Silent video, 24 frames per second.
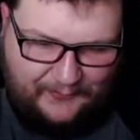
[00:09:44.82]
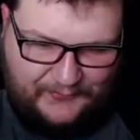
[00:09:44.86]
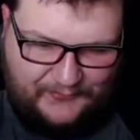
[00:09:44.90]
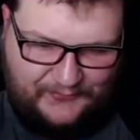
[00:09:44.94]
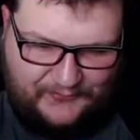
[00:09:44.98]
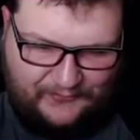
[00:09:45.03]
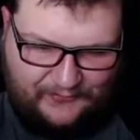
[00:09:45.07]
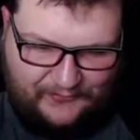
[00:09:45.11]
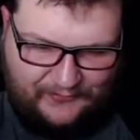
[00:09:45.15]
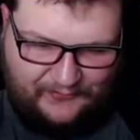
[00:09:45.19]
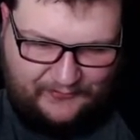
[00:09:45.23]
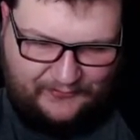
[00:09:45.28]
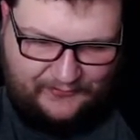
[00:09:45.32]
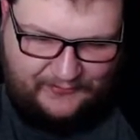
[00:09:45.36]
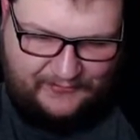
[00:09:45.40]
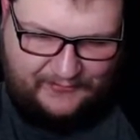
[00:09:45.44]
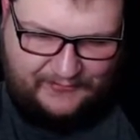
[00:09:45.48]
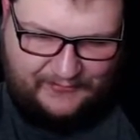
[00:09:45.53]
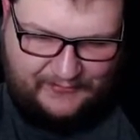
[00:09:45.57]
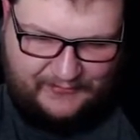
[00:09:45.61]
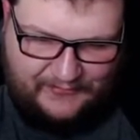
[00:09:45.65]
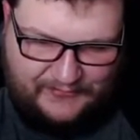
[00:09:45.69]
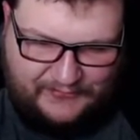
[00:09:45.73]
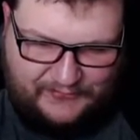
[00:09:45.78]
I'm sure
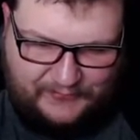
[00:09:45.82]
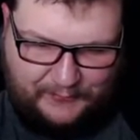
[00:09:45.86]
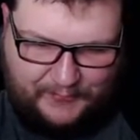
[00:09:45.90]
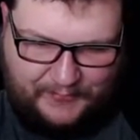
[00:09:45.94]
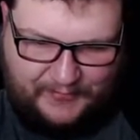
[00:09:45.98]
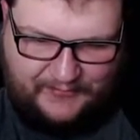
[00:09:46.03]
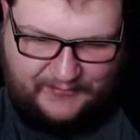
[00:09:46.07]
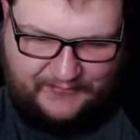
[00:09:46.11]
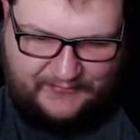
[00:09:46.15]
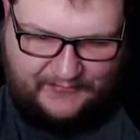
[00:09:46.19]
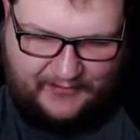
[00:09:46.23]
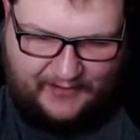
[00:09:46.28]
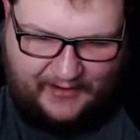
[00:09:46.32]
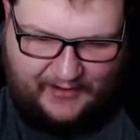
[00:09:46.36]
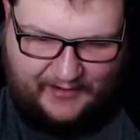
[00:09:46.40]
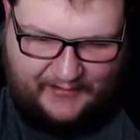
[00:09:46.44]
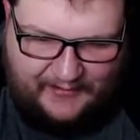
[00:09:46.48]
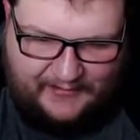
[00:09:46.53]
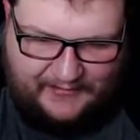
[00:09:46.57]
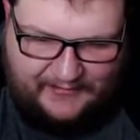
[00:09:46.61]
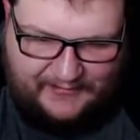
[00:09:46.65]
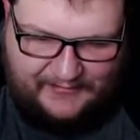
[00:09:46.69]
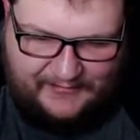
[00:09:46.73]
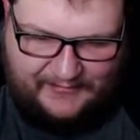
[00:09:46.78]
it should be
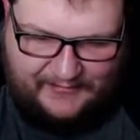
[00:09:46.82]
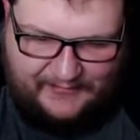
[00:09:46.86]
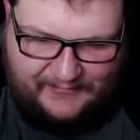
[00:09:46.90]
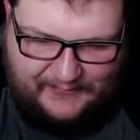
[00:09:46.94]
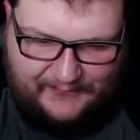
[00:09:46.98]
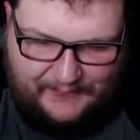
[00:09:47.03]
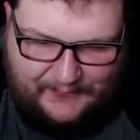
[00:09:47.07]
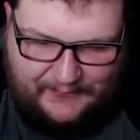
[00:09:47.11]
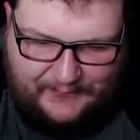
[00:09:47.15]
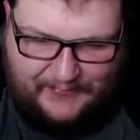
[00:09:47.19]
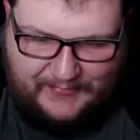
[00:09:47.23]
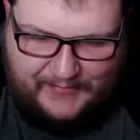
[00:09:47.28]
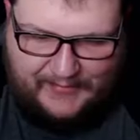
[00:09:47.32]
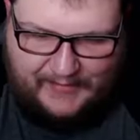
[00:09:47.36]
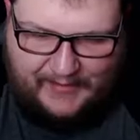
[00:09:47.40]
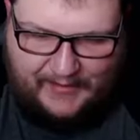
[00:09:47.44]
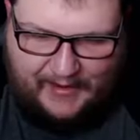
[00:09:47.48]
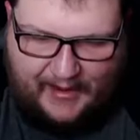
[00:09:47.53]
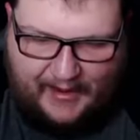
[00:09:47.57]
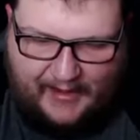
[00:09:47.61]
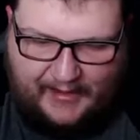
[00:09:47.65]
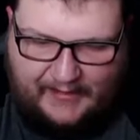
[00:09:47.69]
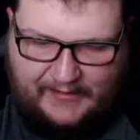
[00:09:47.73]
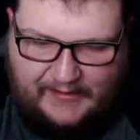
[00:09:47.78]
exciting.
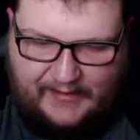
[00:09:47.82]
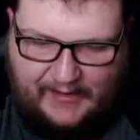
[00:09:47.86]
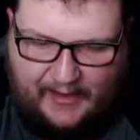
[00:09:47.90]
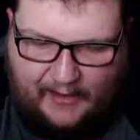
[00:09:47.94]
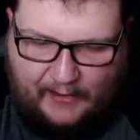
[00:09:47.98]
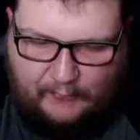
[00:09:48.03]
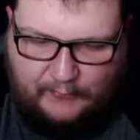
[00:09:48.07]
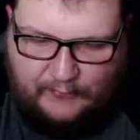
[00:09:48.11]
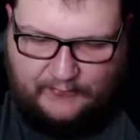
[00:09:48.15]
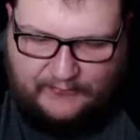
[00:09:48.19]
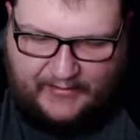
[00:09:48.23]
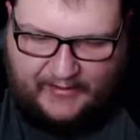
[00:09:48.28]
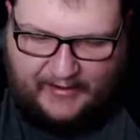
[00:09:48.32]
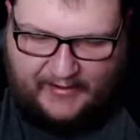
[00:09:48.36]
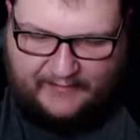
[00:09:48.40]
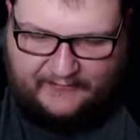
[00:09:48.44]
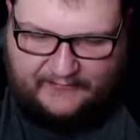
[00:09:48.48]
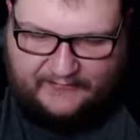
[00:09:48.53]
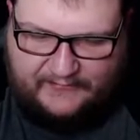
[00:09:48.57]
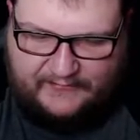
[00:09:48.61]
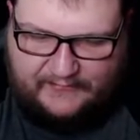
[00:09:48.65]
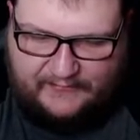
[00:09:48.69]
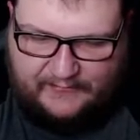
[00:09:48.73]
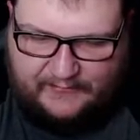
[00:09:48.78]
I I was
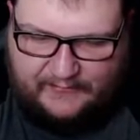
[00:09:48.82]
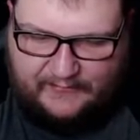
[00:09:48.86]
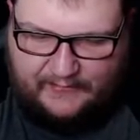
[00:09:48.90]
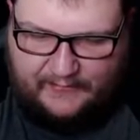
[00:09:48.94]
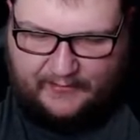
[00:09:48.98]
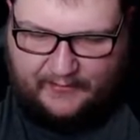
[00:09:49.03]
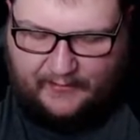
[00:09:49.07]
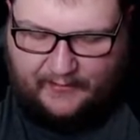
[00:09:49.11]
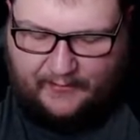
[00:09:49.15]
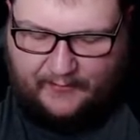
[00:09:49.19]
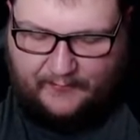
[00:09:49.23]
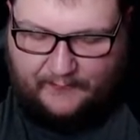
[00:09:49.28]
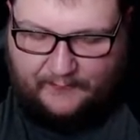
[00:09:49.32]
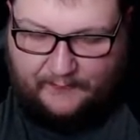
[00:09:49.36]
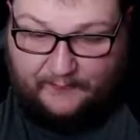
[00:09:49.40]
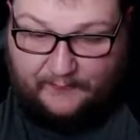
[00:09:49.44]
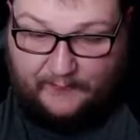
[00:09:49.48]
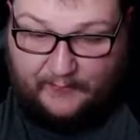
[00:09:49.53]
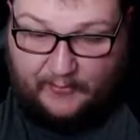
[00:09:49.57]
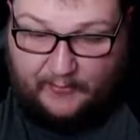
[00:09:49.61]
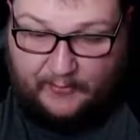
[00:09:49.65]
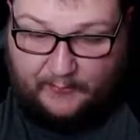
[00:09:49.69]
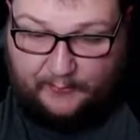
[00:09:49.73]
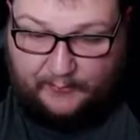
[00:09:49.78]
asked um,
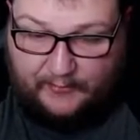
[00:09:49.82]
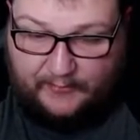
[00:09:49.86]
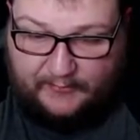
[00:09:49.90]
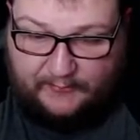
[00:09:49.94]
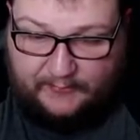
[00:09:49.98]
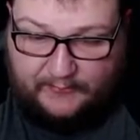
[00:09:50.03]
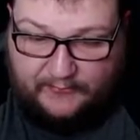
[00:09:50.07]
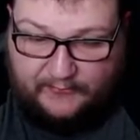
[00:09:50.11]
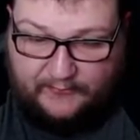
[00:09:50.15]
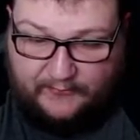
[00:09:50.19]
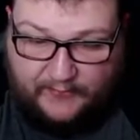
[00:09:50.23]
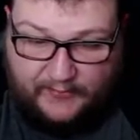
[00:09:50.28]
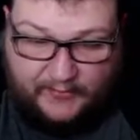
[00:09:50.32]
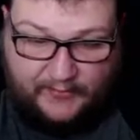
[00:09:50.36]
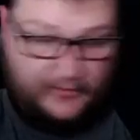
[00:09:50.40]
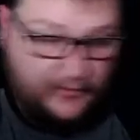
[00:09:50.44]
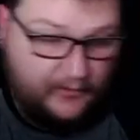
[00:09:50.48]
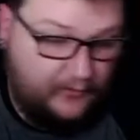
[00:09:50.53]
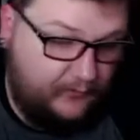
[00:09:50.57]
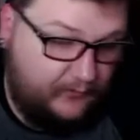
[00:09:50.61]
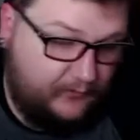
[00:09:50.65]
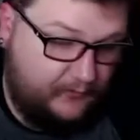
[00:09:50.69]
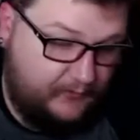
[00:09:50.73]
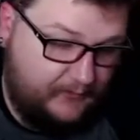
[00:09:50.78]
on a previous
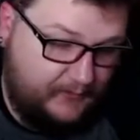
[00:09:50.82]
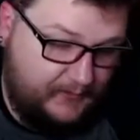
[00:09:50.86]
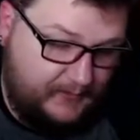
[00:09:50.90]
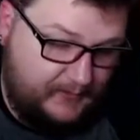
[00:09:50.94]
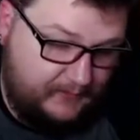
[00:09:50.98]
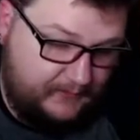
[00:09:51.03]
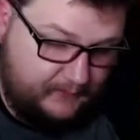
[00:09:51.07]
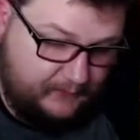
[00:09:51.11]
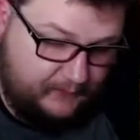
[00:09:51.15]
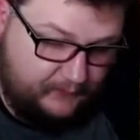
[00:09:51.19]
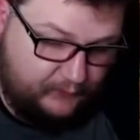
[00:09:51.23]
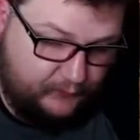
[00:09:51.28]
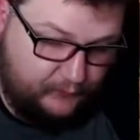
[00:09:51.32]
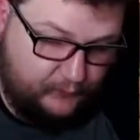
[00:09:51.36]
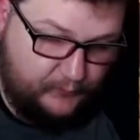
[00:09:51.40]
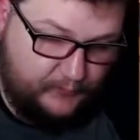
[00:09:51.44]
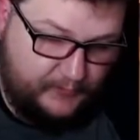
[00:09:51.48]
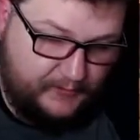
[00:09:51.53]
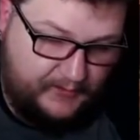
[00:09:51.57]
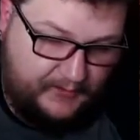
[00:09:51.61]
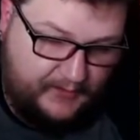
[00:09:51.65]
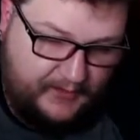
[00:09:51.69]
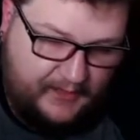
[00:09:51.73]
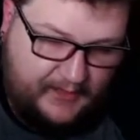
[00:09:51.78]
video to do
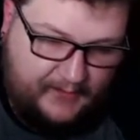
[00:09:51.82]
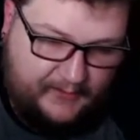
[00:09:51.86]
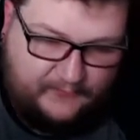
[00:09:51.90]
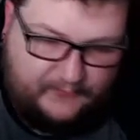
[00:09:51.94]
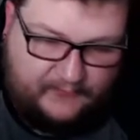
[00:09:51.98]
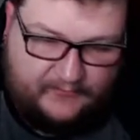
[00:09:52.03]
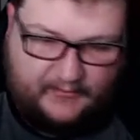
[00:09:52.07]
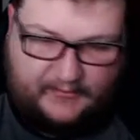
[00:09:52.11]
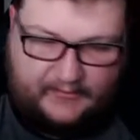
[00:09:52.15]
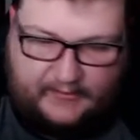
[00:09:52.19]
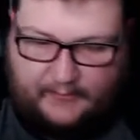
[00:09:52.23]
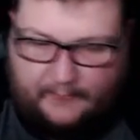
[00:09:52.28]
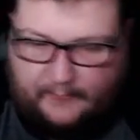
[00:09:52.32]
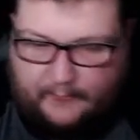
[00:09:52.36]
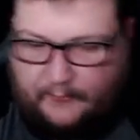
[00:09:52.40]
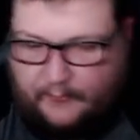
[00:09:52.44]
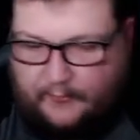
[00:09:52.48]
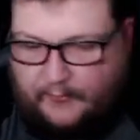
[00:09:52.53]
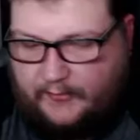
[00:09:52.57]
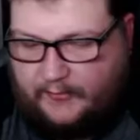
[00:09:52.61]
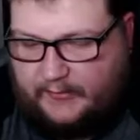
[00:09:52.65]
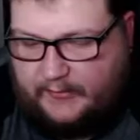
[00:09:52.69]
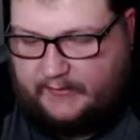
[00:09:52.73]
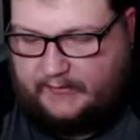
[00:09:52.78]
recaps. I never
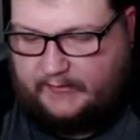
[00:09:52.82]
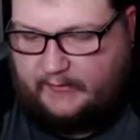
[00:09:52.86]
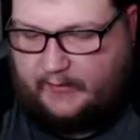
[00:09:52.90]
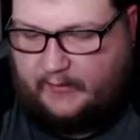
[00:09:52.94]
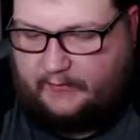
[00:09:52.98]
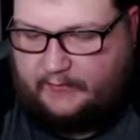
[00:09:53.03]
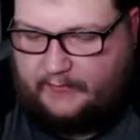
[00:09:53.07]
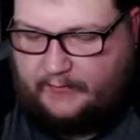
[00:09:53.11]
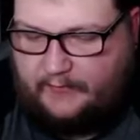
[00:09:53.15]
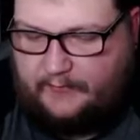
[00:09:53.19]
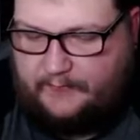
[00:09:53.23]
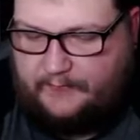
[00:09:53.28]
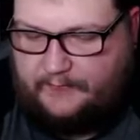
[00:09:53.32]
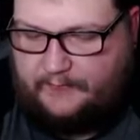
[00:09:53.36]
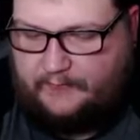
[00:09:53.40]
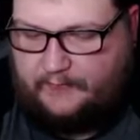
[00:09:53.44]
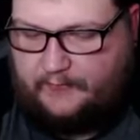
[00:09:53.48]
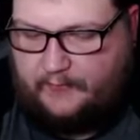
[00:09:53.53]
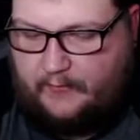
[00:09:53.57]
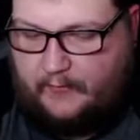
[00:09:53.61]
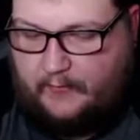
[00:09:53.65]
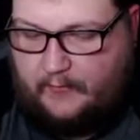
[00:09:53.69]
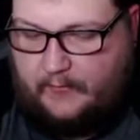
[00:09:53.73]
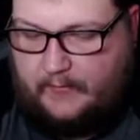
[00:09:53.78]
really done them,
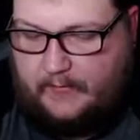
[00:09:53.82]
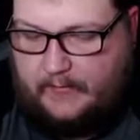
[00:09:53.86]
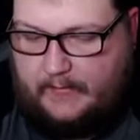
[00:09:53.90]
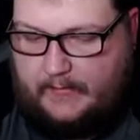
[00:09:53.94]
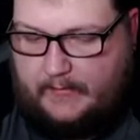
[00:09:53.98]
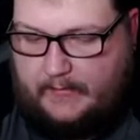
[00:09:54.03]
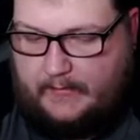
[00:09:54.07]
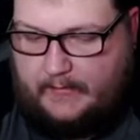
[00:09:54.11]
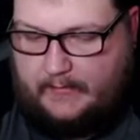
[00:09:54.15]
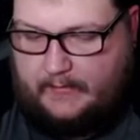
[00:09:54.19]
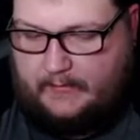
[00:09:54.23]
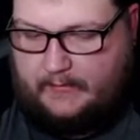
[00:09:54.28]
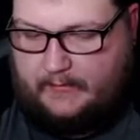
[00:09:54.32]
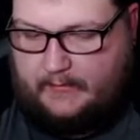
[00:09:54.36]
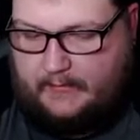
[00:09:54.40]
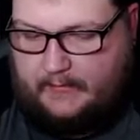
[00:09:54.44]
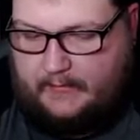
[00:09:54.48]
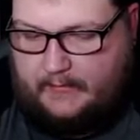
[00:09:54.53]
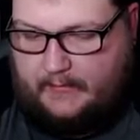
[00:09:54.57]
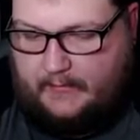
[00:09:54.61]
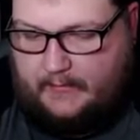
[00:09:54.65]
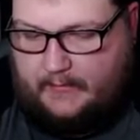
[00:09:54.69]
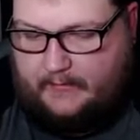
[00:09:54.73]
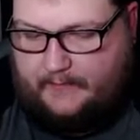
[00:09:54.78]
so
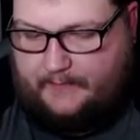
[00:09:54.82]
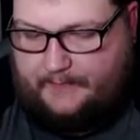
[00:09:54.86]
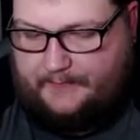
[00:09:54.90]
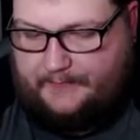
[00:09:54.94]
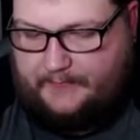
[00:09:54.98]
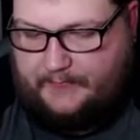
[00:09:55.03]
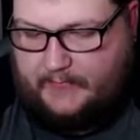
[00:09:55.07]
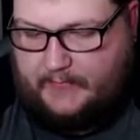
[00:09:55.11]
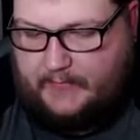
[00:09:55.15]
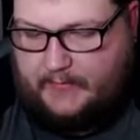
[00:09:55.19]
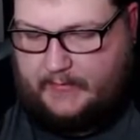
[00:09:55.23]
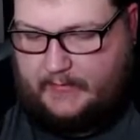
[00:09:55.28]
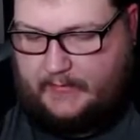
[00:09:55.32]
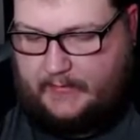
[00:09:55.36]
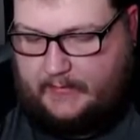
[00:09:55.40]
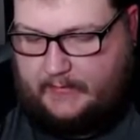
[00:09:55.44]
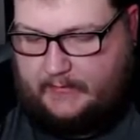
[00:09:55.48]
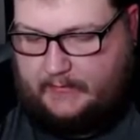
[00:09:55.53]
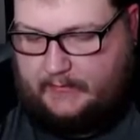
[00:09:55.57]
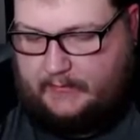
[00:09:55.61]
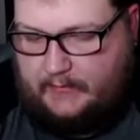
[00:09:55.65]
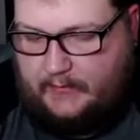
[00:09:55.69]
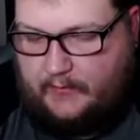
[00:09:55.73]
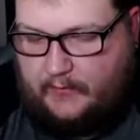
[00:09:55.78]
um,
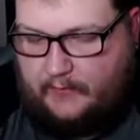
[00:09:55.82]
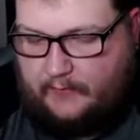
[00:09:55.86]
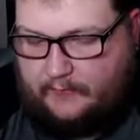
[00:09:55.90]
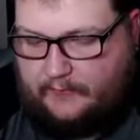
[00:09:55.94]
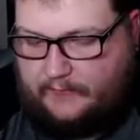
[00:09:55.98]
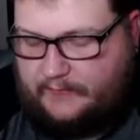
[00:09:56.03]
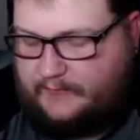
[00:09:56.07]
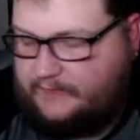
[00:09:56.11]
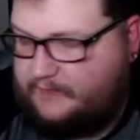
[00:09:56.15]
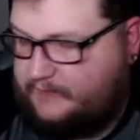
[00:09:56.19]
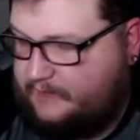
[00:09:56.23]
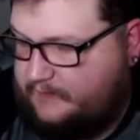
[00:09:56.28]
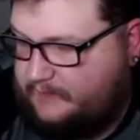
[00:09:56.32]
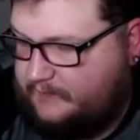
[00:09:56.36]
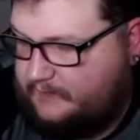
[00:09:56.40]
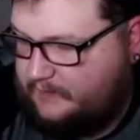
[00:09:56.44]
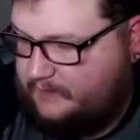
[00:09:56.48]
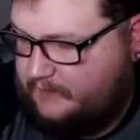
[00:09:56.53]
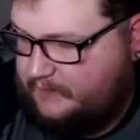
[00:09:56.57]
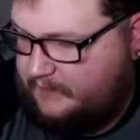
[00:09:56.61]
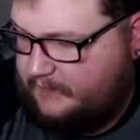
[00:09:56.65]
you know this